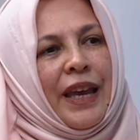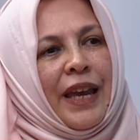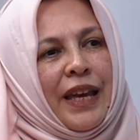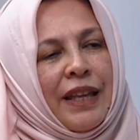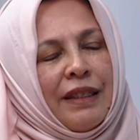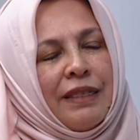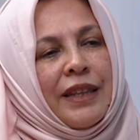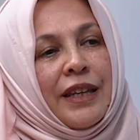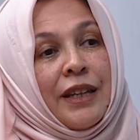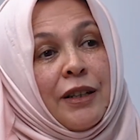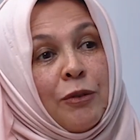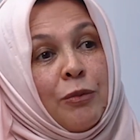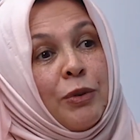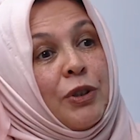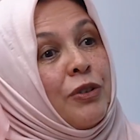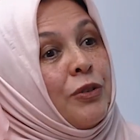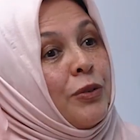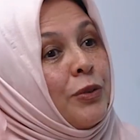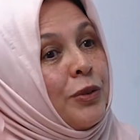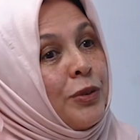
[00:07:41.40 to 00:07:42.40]
And then
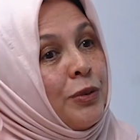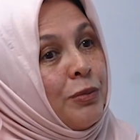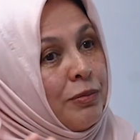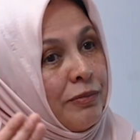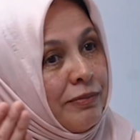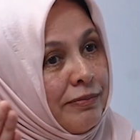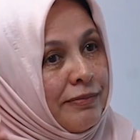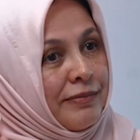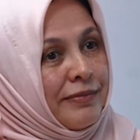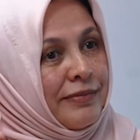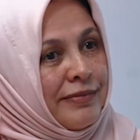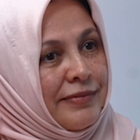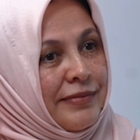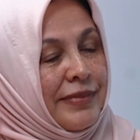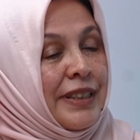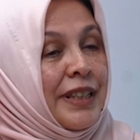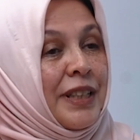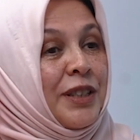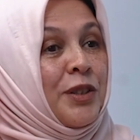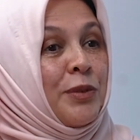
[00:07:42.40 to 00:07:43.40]
we thought,
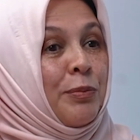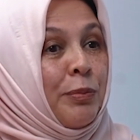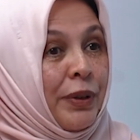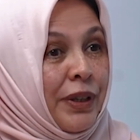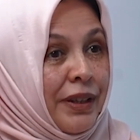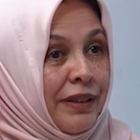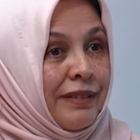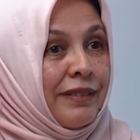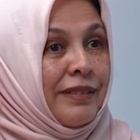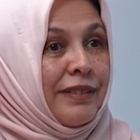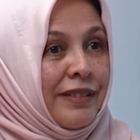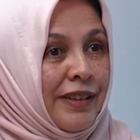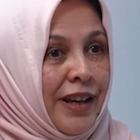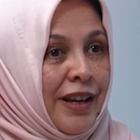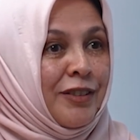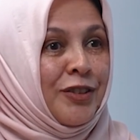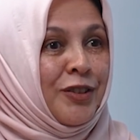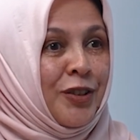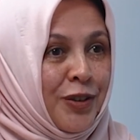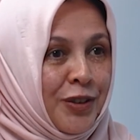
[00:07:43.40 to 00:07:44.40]
let's bring
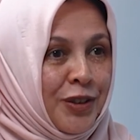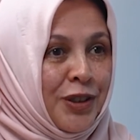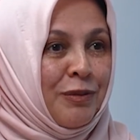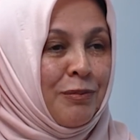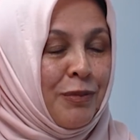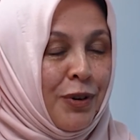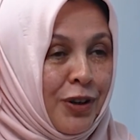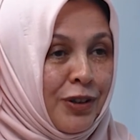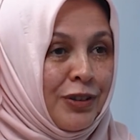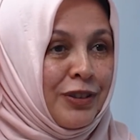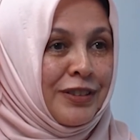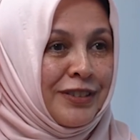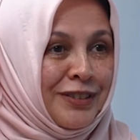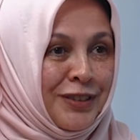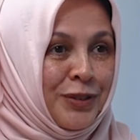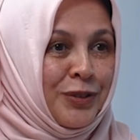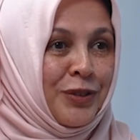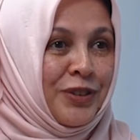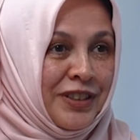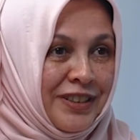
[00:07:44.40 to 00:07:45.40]
our target market
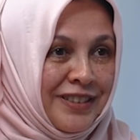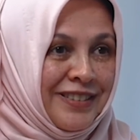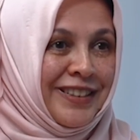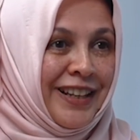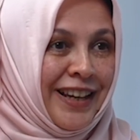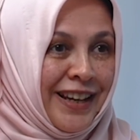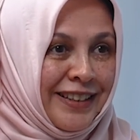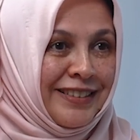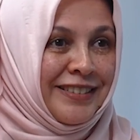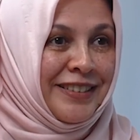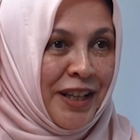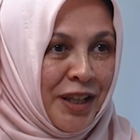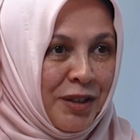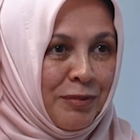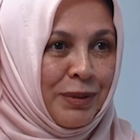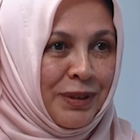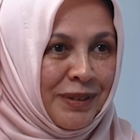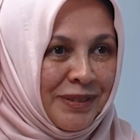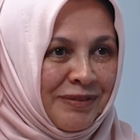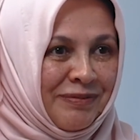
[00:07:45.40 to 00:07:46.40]
to the design
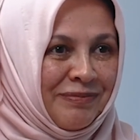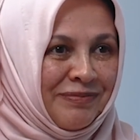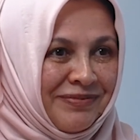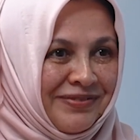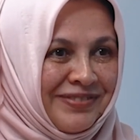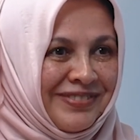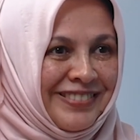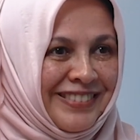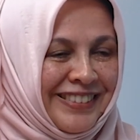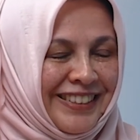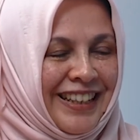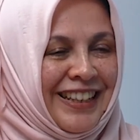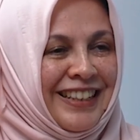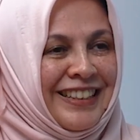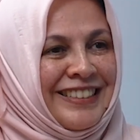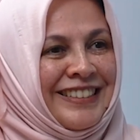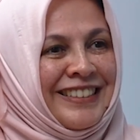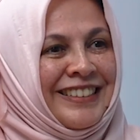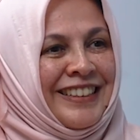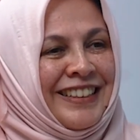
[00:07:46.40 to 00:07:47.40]
table,
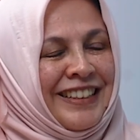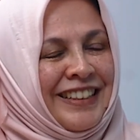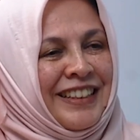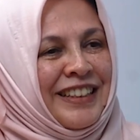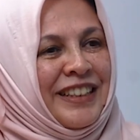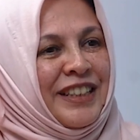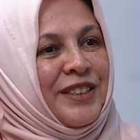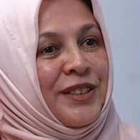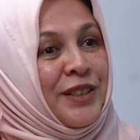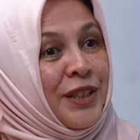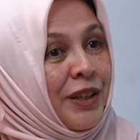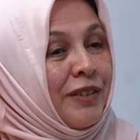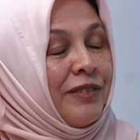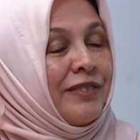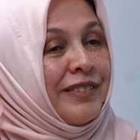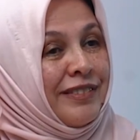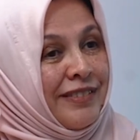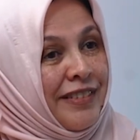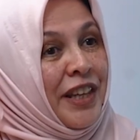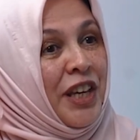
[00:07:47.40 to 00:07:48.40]
right? Let's get
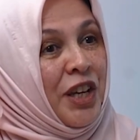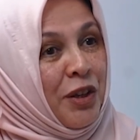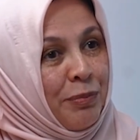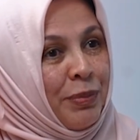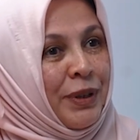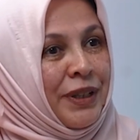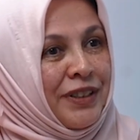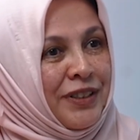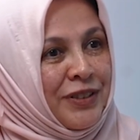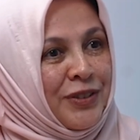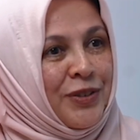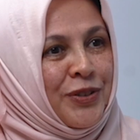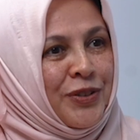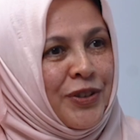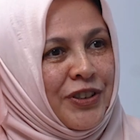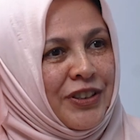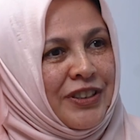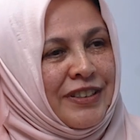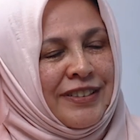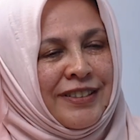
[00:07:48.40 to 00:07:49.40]
their opinions
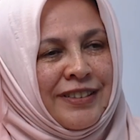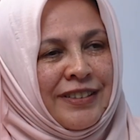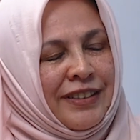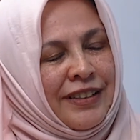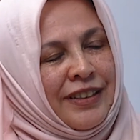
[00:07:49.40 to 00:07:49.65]
on it.